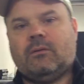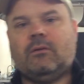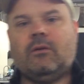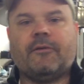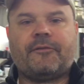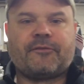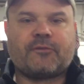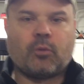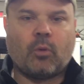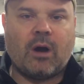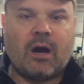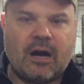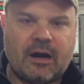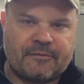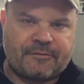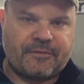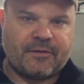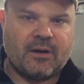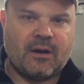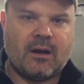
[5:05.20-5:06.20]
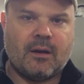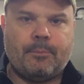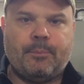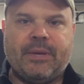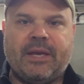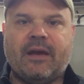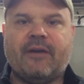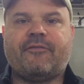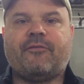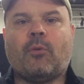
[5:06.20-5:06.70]
Luftwaffe
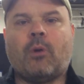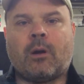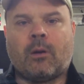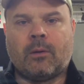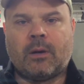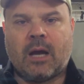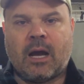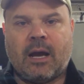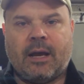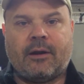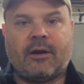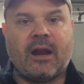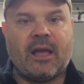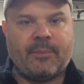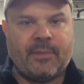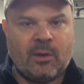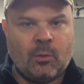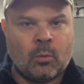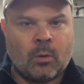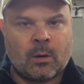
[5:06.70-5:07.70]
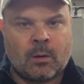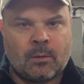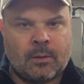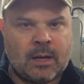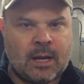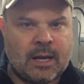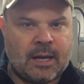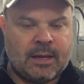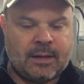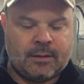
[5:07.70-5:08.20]
BF-109 or
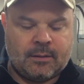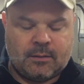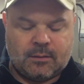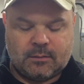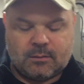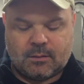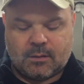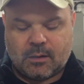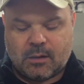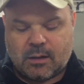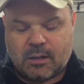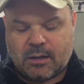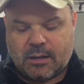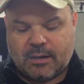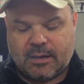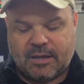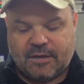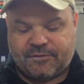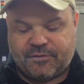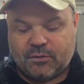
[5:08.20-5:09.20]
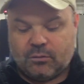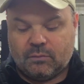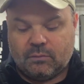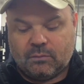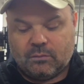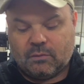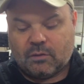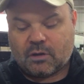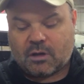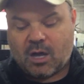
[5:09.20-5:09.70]
ME-109, if you
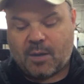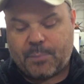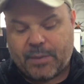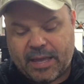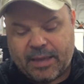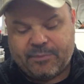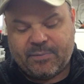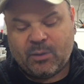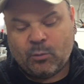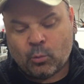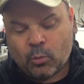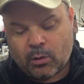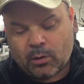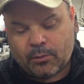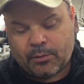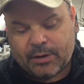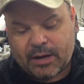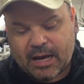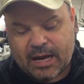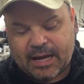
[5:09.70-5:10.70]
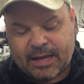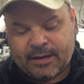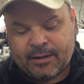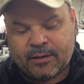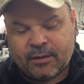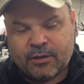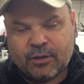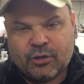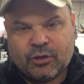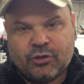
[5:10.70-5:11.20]
look up ME-109,
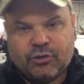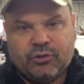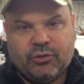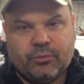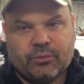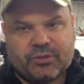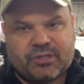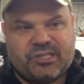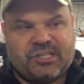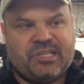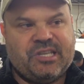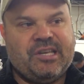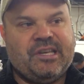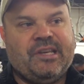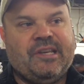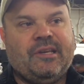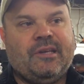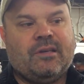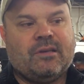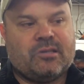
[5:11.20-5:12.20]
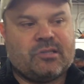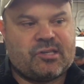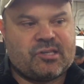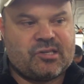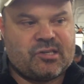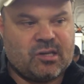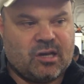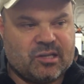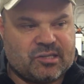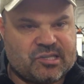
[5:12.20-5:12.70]
you will see
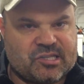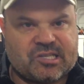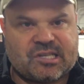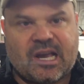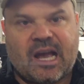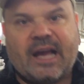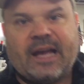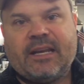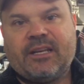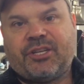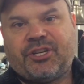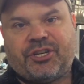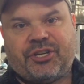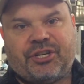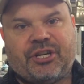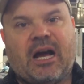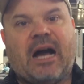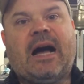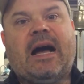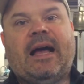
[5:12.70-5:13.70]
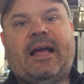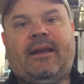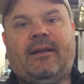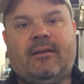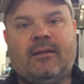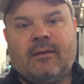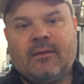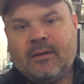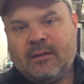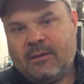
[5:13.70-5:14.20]
a side shot
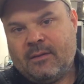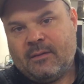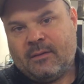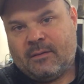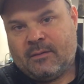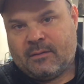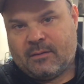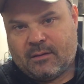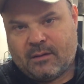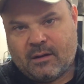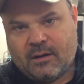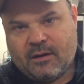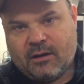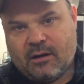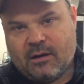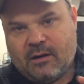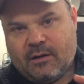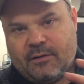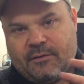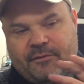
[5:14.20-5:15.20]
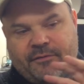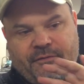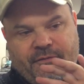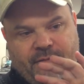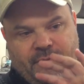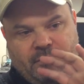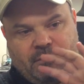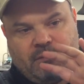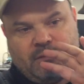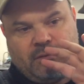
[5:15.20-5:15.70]
of
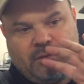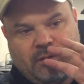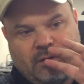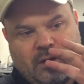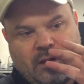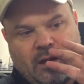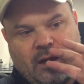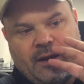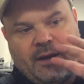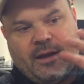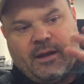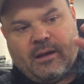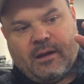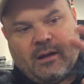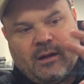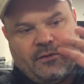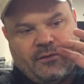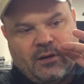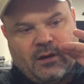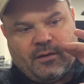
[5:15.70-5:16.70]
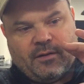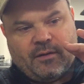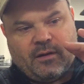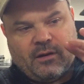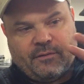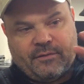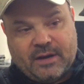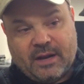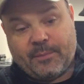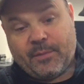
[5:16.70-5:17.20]
an
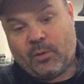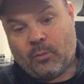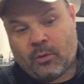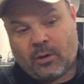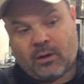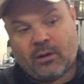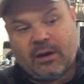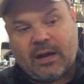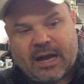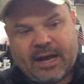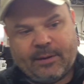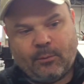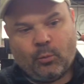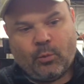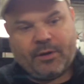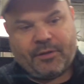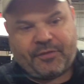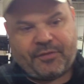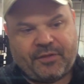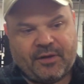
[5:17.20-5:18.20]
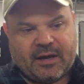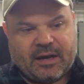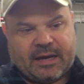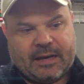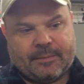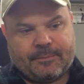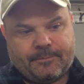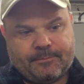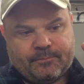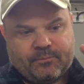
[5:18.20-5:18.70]
ME-109 with
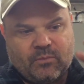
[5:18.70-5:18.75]
a